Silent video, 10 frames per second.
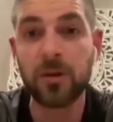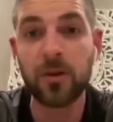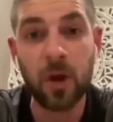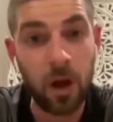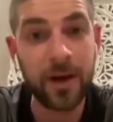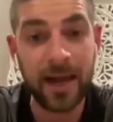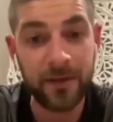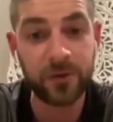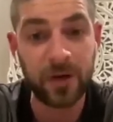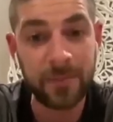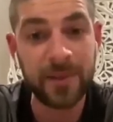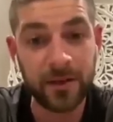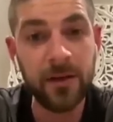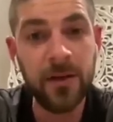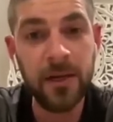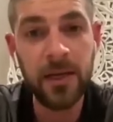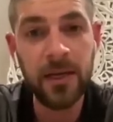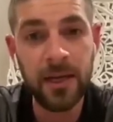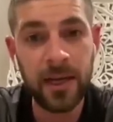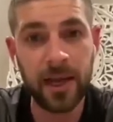long after I'm here.
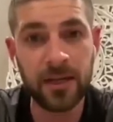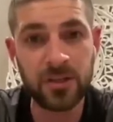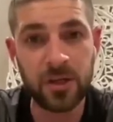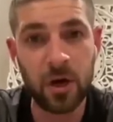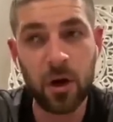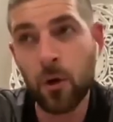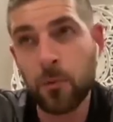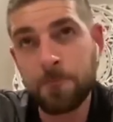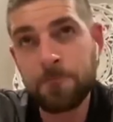And so